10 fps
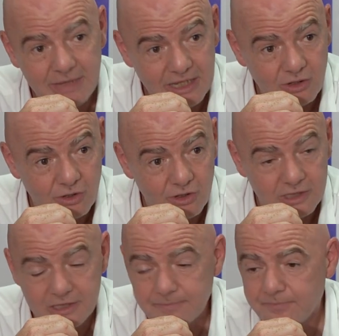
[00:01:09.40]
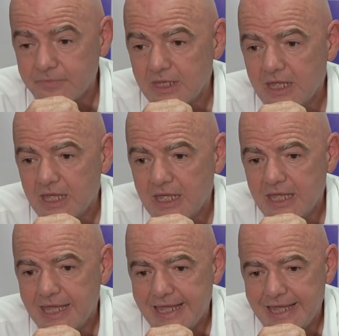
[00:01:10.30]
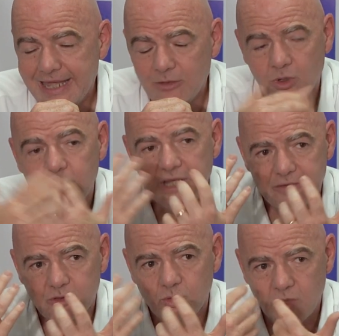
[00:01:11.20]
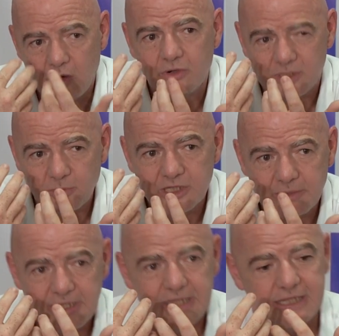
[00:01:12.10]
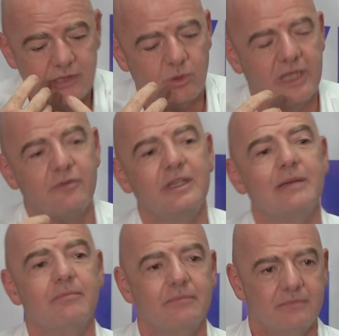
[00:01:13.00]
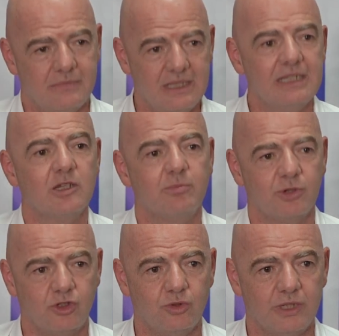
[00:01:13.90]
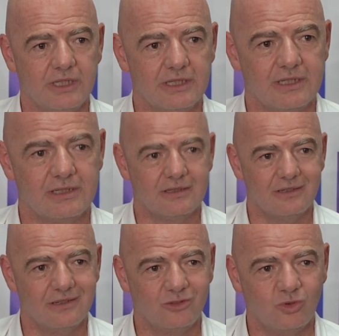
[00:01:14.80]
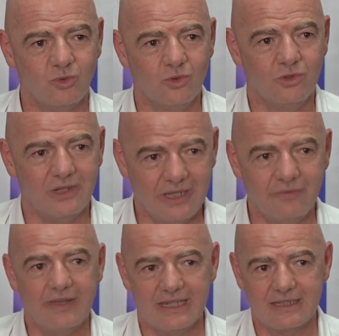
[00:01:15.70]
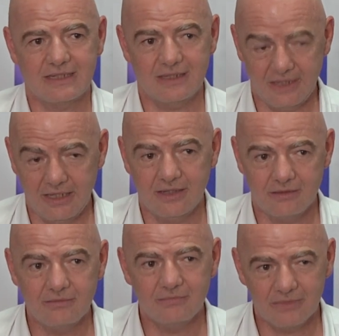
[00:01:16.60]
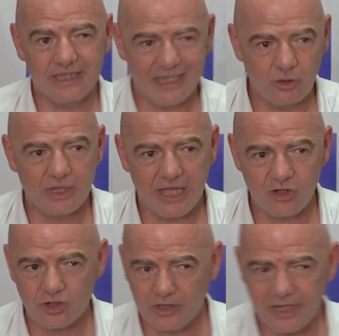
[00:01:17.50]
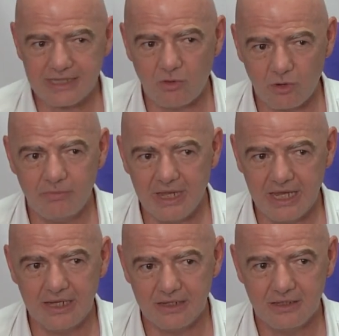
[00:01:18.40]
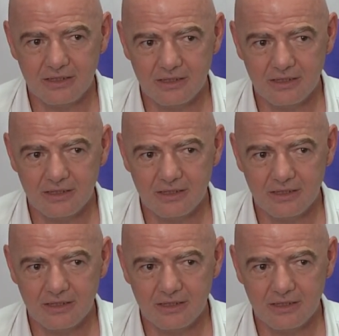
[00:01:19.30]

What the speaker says: many girls. And what we have to do, our responsibility, is to give them these opportunities, to invest in the education. That's our main